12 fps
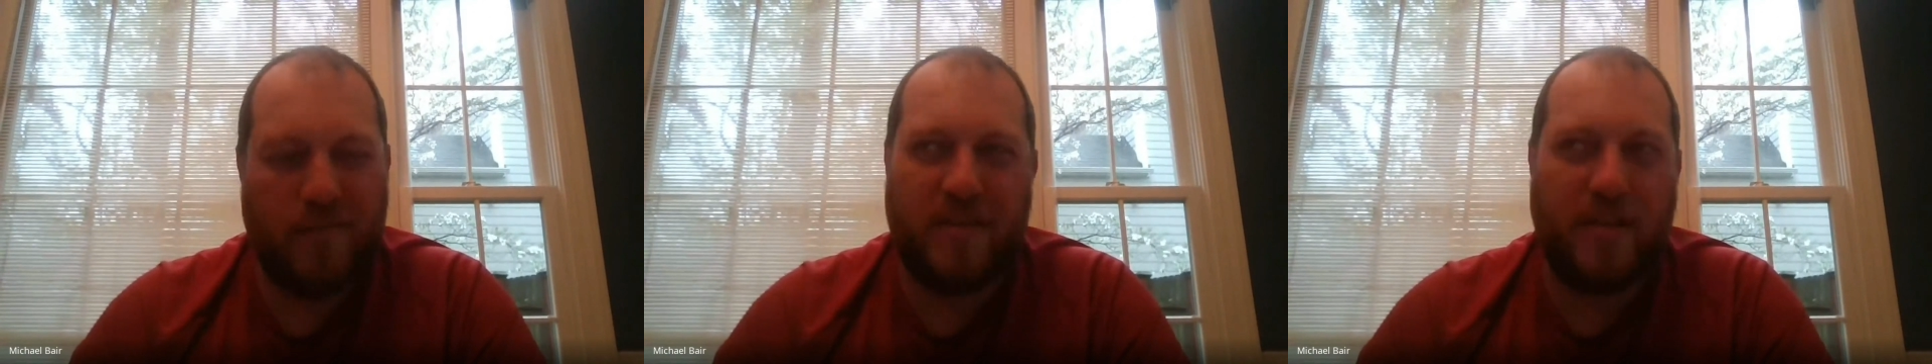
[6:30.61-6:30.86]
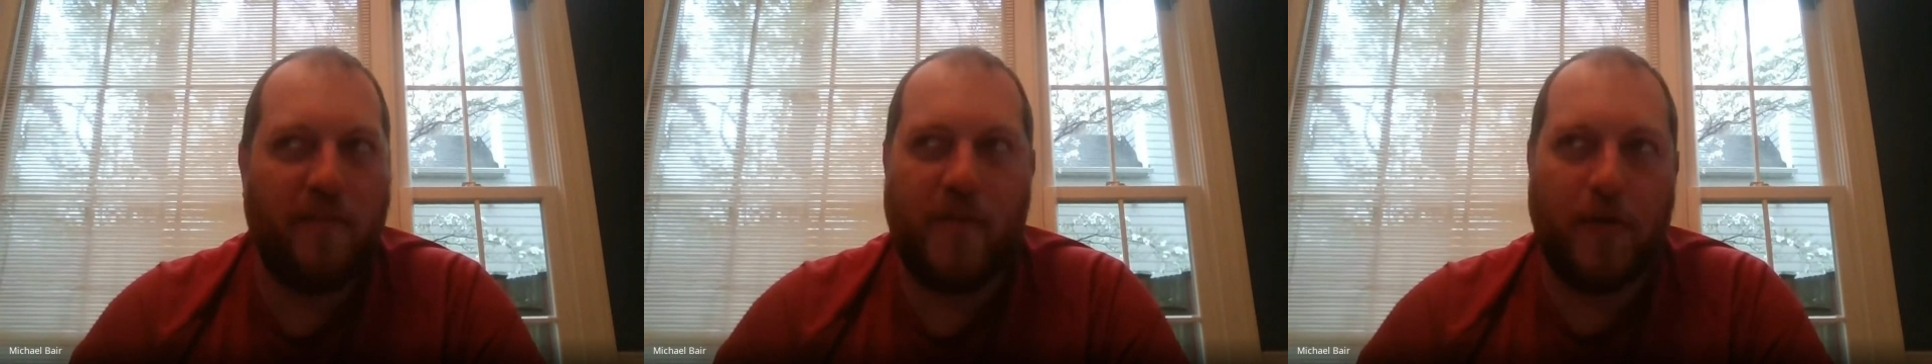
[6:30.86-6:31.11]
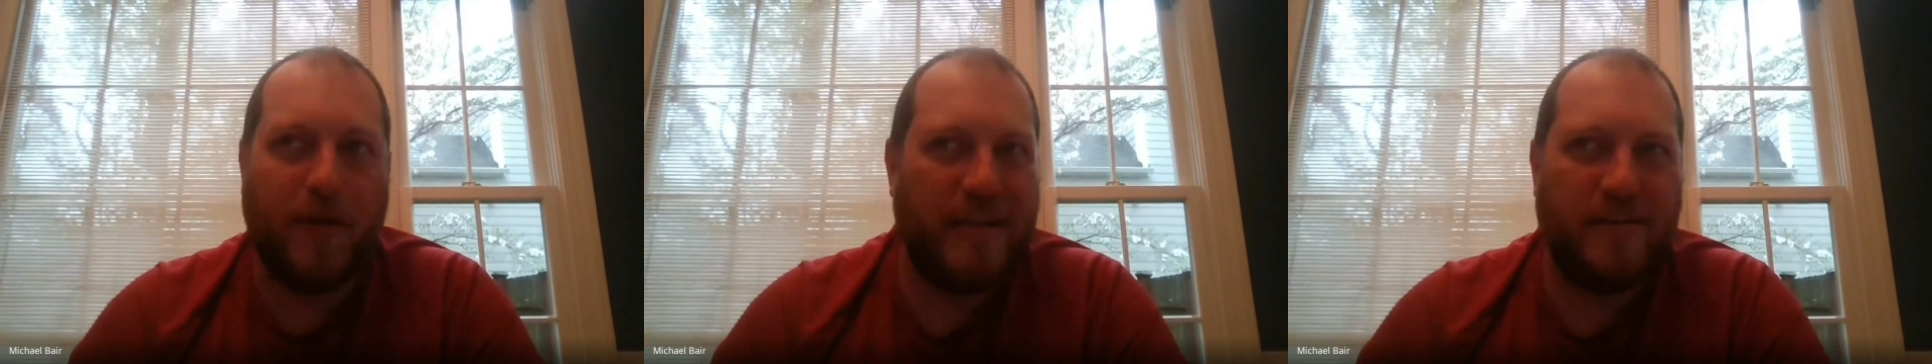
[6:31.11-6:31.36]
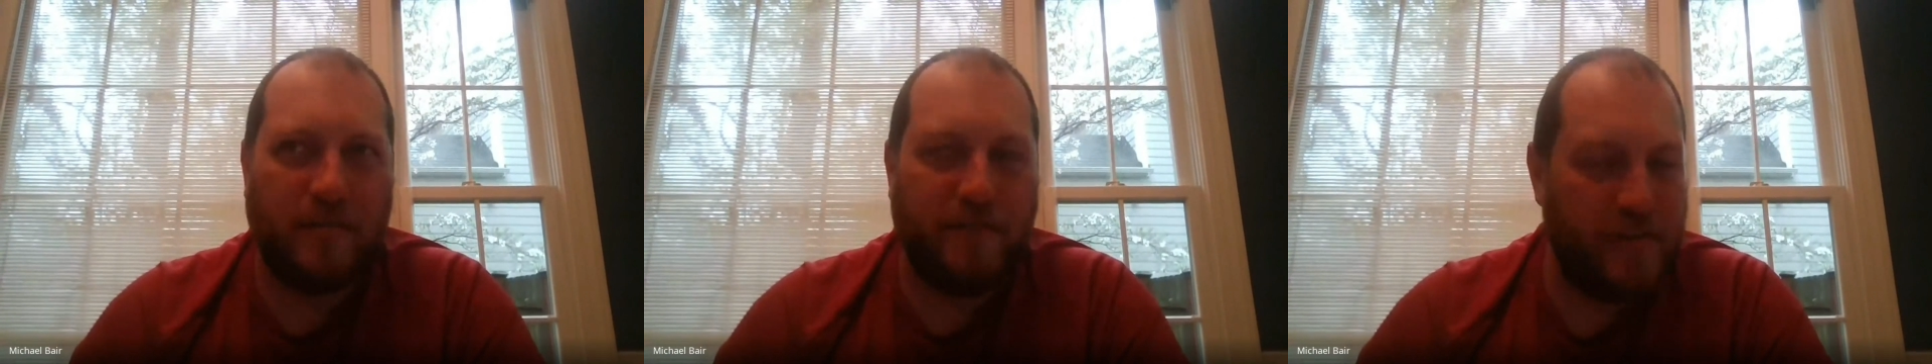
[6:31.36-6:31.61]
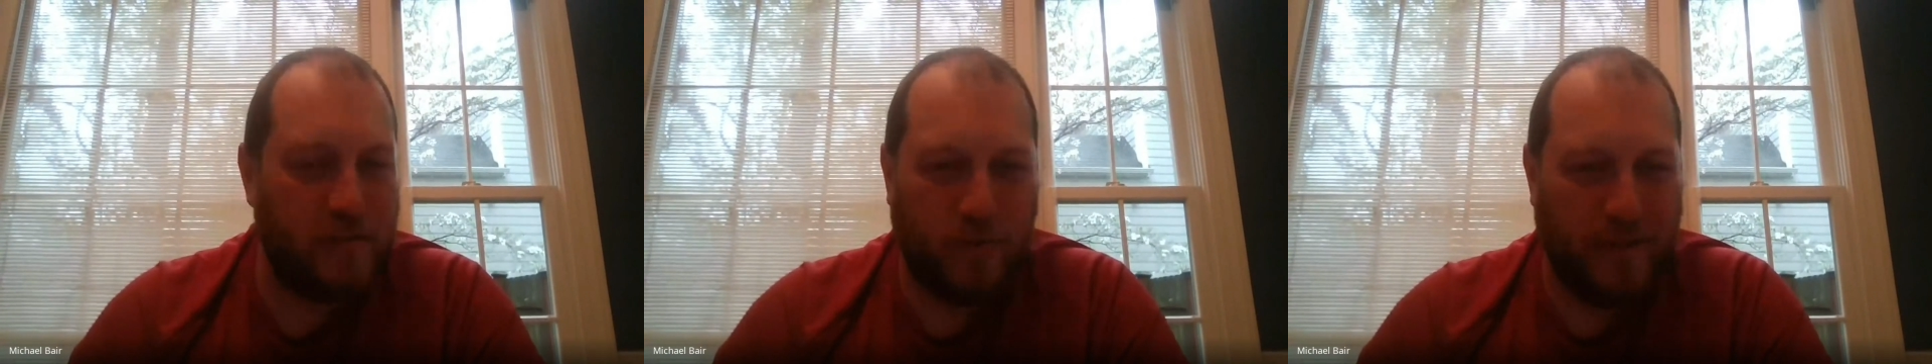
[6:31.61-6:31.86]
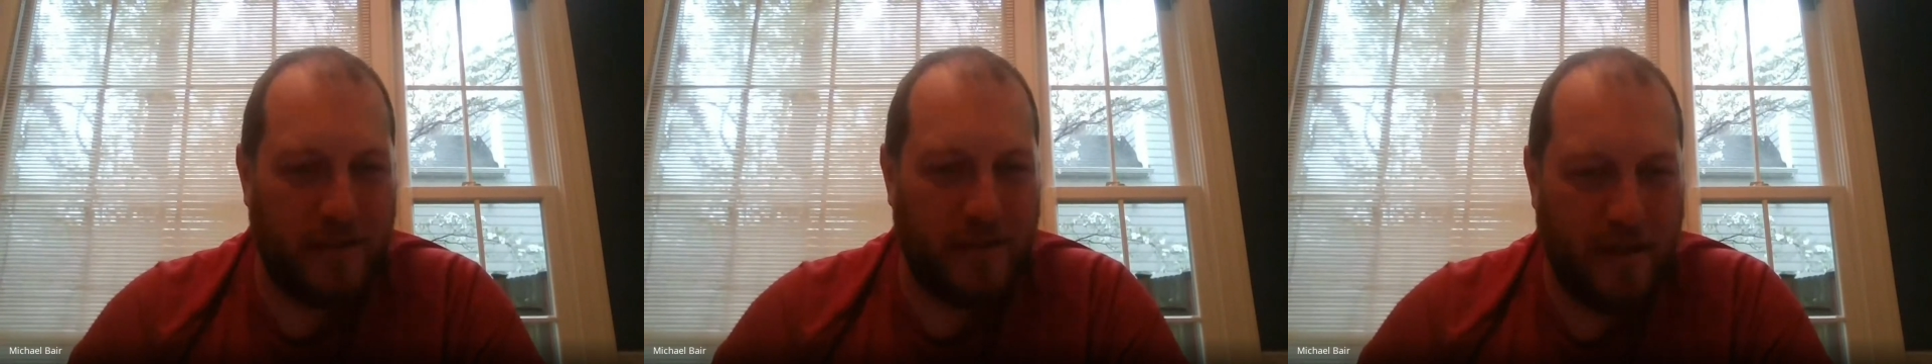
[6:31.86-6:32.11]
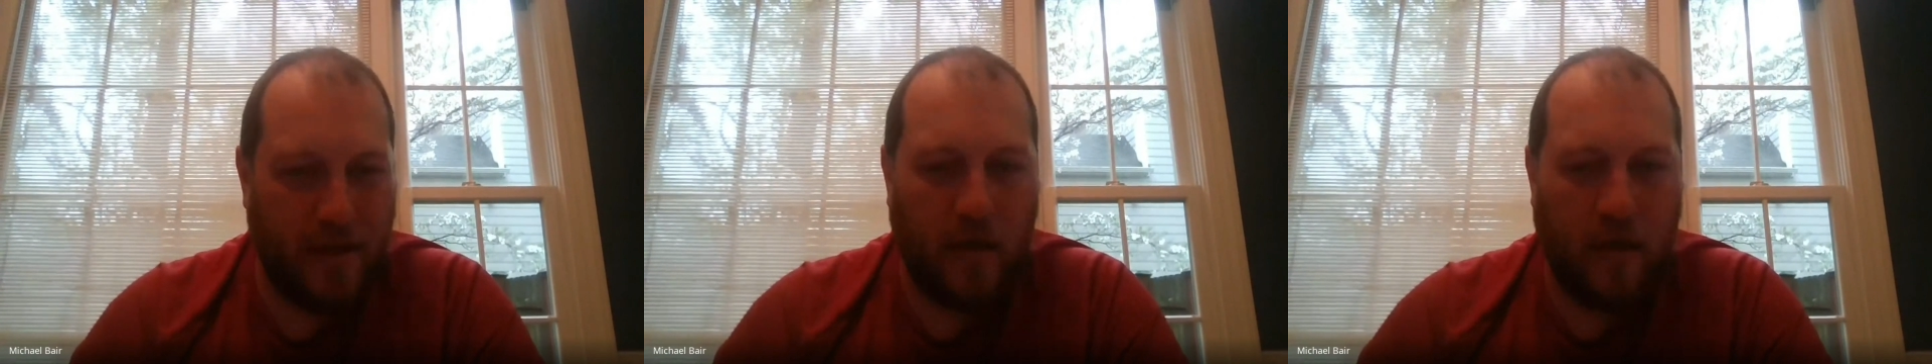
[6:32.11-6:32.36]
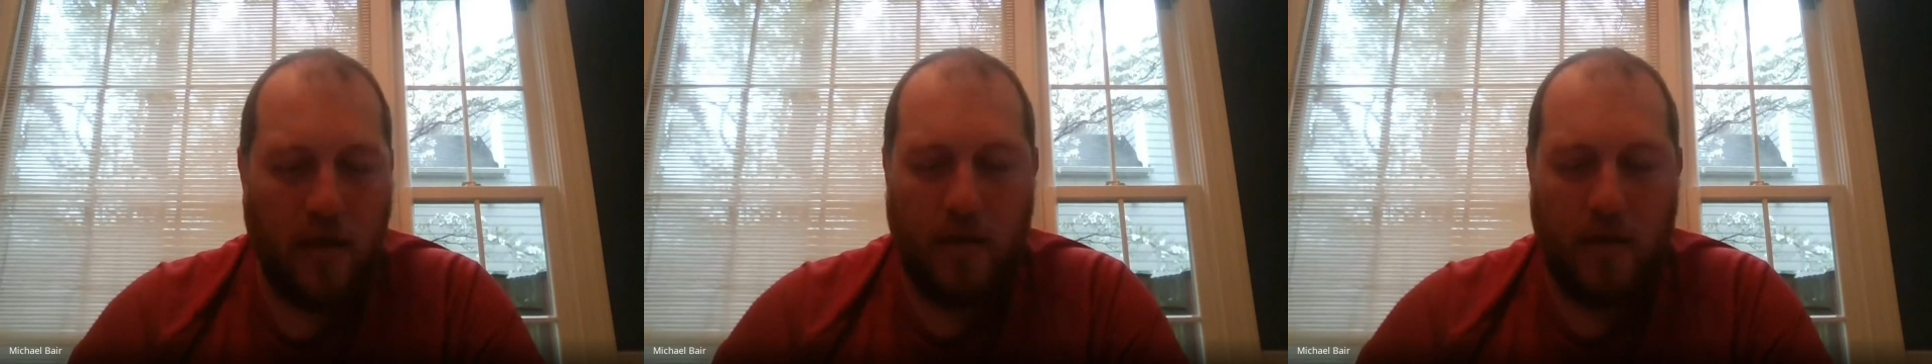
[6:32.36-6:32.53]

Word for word: It's not very individualistic.